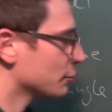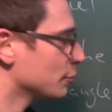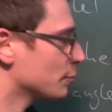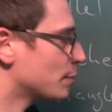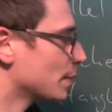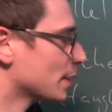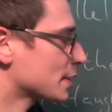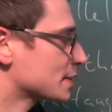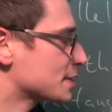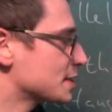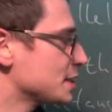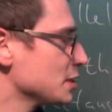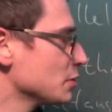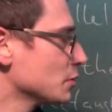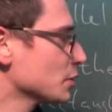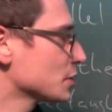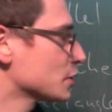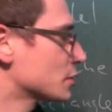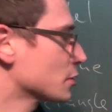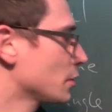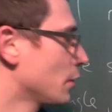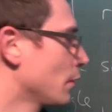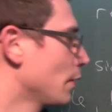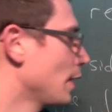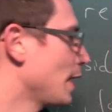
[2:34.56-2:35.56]
if you plug 0
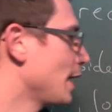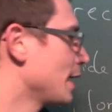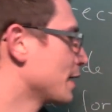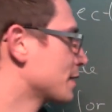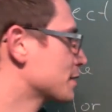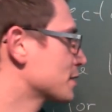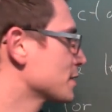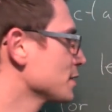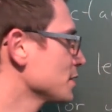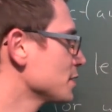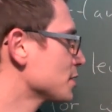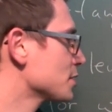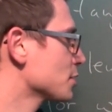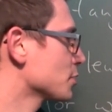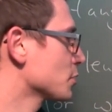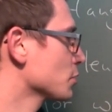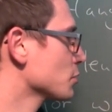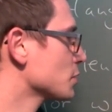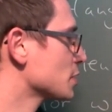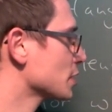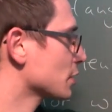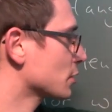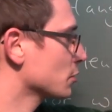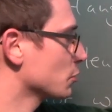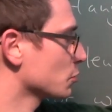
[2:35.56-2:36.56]
into our axis,
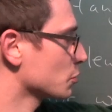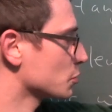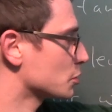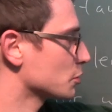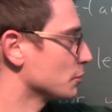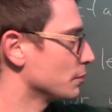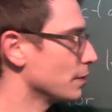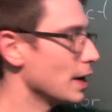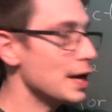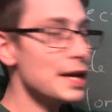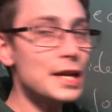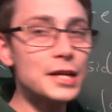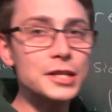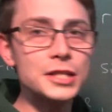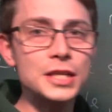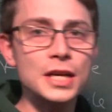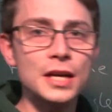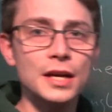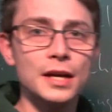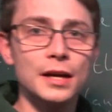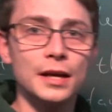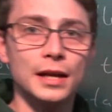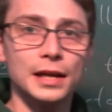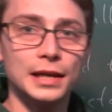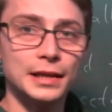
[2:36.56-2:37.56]
those are going to vanish,
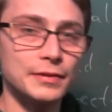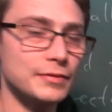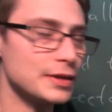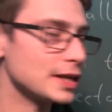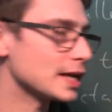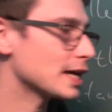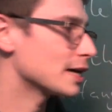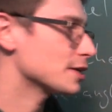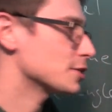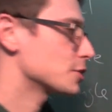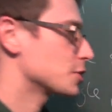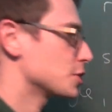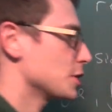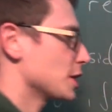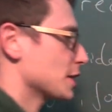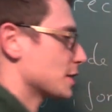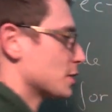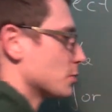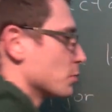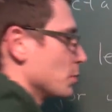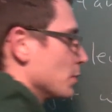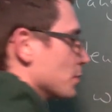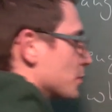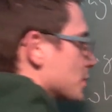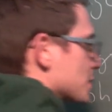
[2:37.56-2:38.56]
leaving us
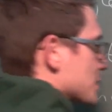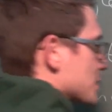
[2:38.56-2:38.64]
just with